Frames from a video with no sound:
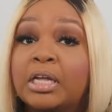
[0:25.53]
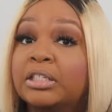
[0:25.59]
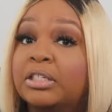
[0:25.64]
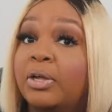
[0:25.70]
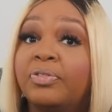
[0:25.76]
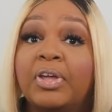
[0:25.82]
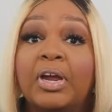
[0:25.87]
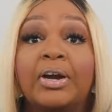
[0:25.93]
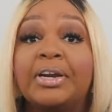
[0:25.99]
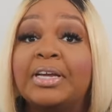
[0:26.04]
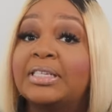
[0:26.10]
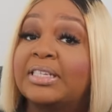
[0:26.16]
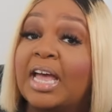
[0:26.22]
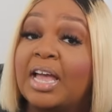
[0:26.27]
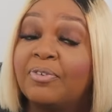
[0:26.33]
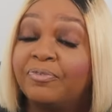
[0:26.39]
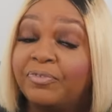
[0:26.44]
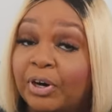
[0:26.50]
So there is
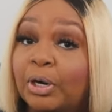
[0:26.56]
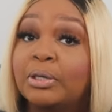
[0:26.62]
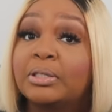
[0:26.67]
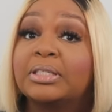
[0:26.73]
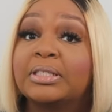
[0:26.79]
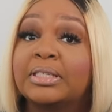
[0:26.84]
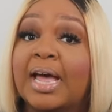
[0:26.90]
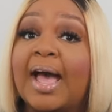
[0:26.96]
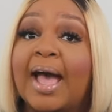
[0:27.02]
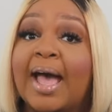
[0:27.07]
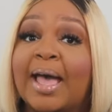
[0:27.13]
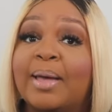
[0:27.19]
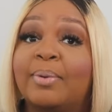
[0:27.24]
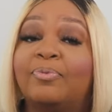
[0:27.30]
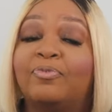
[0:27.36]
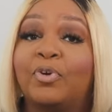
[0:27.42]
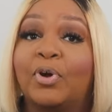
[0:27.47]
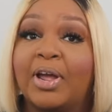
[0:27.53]
a first
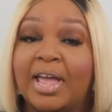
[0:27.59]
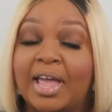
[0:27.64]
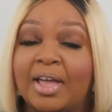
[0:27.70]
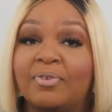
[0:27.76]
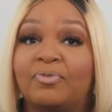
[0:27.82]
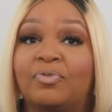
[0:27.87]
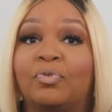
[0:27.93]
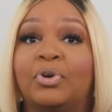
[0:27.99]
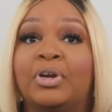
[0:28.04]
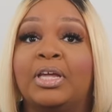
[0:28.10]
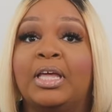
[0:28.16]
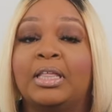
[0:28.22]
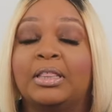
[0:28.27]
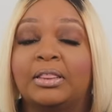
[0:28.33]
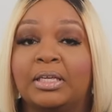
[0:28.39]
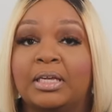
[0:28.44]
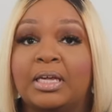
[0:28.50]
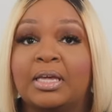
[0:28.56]
time for
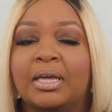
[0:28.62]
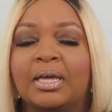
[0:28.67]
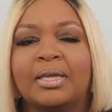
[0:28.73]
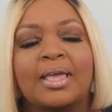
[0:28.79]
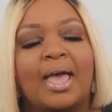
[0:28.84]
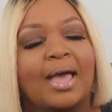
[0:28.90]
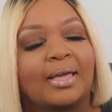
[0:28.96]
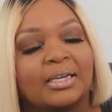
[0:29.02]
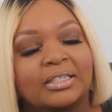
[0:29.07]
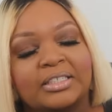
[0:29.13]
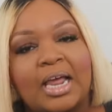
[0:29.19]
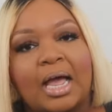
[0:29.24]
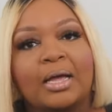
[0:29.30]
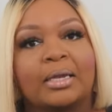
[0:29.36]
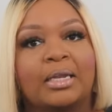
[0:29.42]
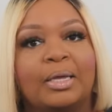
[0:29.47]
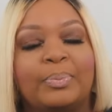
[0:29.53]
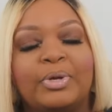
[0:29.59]
everything. And y'all guess
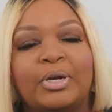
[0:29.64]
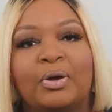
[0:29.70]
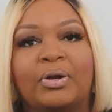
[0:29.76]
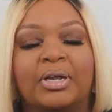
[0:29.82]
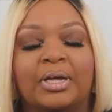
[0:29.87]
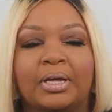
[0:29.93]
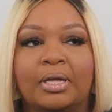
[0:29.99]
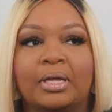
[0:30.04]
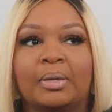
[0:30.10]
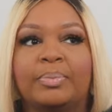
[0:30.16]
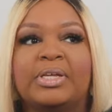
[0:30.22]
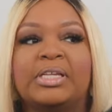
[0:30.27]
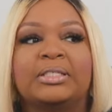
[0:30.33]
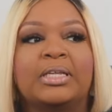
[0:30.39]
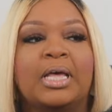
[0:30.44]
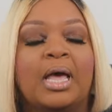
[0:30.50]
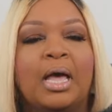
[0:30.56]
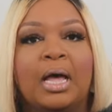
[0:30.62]
y'all can let me know in the
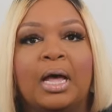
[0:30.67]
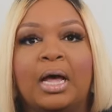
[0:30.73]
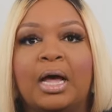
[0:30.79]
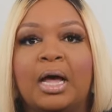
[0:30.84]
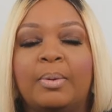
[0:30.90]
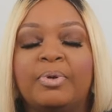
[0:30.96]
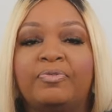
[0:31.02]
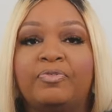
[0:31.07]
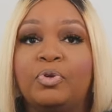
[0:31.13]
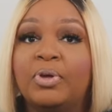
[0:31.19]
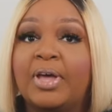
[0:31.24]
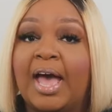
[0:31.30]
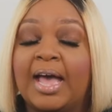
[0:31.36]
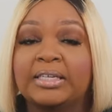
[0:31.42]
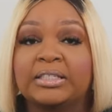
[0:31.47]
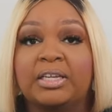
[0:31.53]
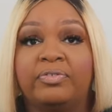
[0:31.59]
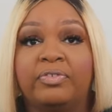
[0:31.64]
comments if you
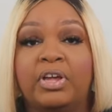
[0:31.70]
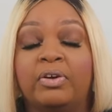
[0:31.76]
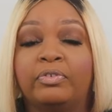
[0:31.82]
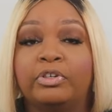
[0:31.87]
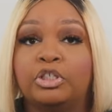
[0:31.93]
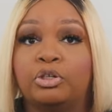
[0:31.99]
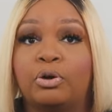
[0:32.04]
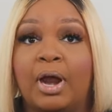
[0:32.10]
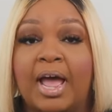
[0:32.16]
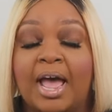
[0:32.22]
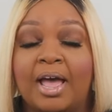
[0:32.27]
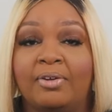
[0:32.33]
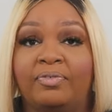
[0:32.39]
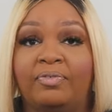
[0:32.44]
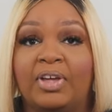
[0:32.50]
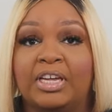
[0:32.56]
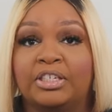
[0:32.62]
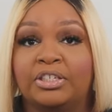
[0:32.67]
guys have ever tried
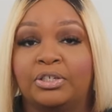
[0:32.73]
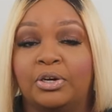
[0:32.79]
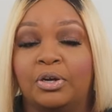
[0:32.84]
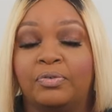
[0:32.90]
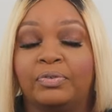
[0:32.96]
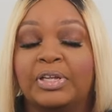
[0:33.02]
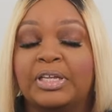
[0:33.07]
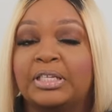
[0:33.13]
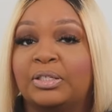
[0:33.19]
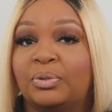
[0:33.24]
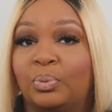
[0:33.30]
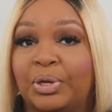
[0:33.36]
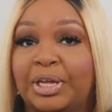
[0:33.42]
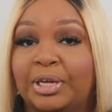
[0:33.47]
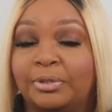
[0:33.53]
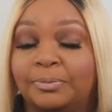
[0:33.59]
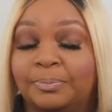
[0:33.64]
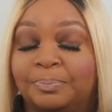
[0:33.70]
Fashion Nova as
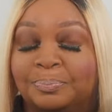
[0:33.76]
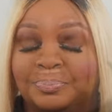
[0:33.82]
well.